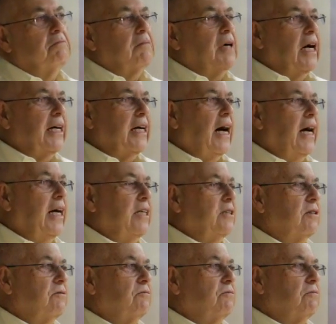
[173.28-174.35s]
I
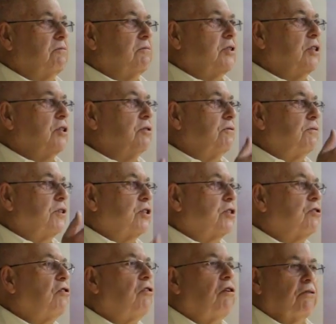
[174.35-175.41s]
kind of knew the
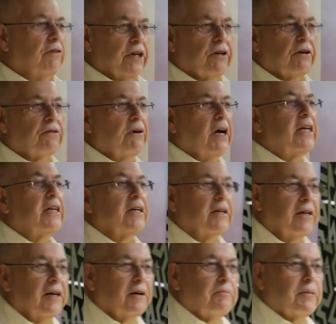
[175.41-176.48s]
story already,
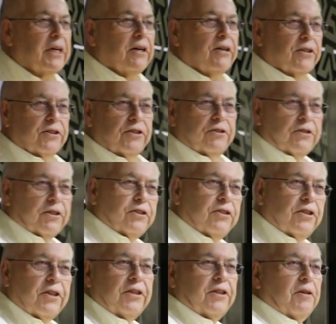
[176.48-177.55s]
because you could
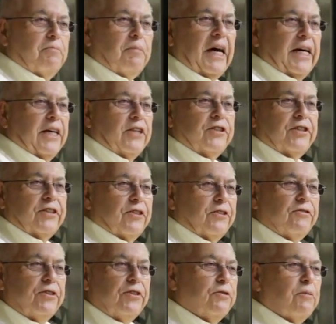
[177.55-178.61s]
turn the page and
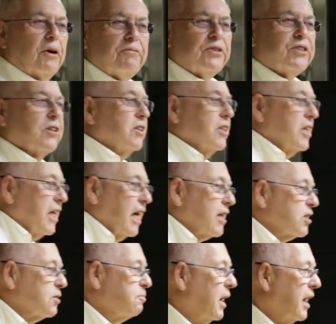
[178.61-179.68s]
you knew what was on the next